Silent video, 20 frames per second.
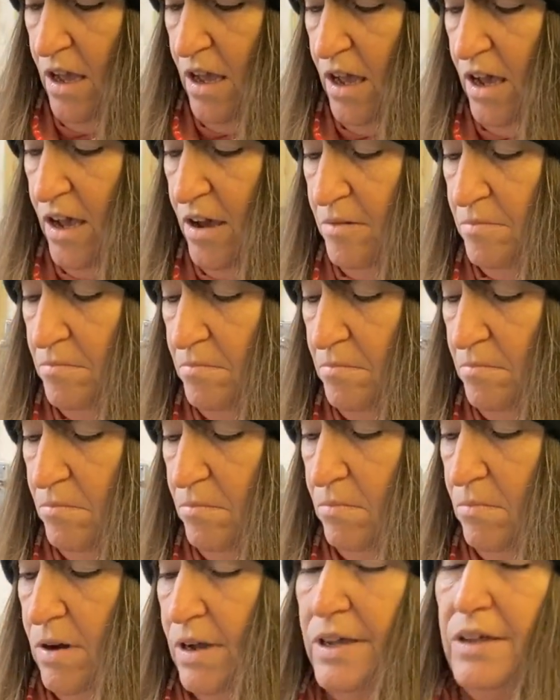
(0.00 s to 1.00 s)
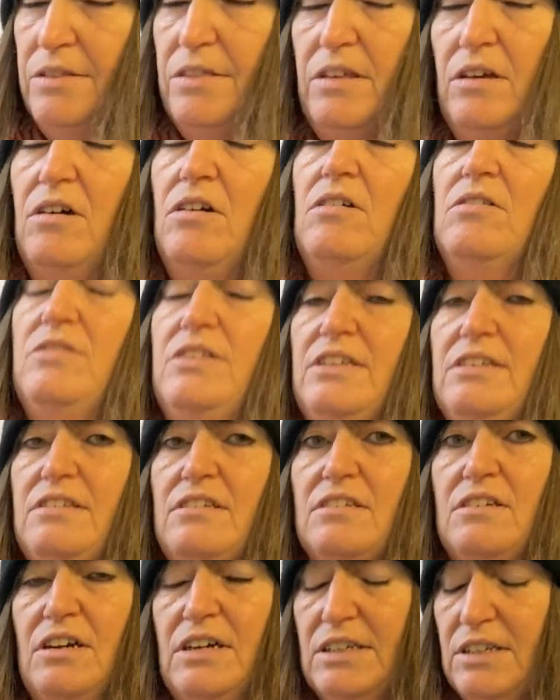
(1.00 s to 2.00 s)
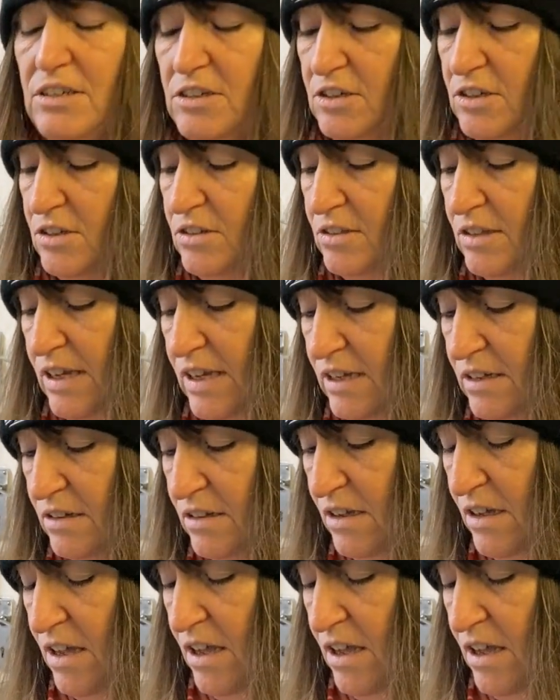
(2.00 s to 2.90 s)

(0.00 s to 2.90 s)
My other half doesn't like to do that